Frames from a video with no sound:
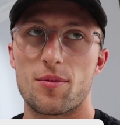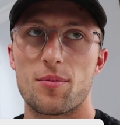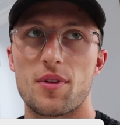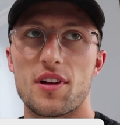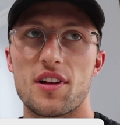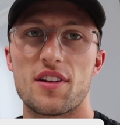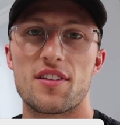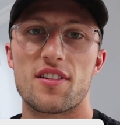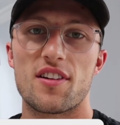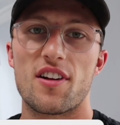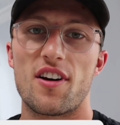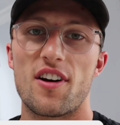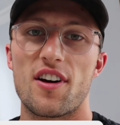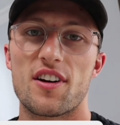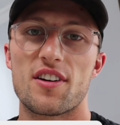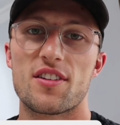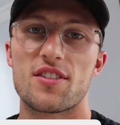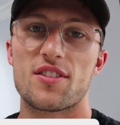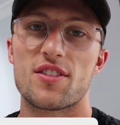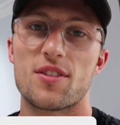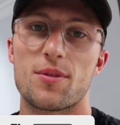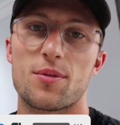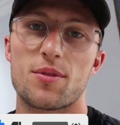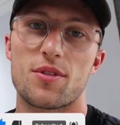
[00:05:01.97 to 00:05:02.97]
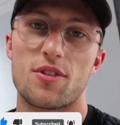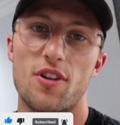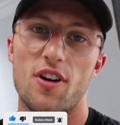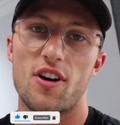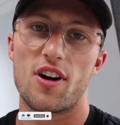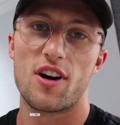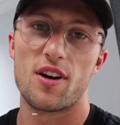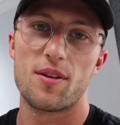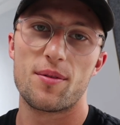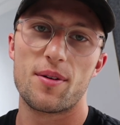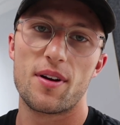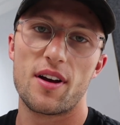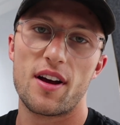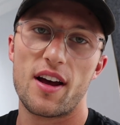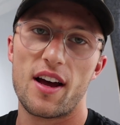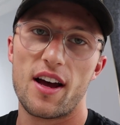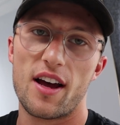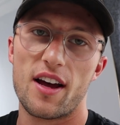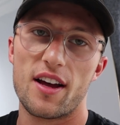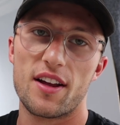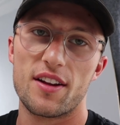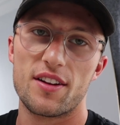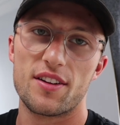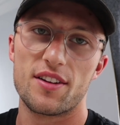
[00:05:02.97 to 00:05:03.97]
Please like, subscribe,
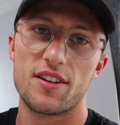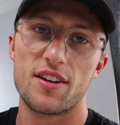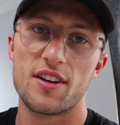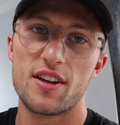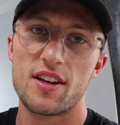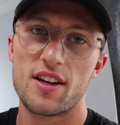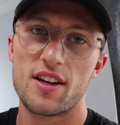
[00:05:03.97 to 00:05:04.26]
and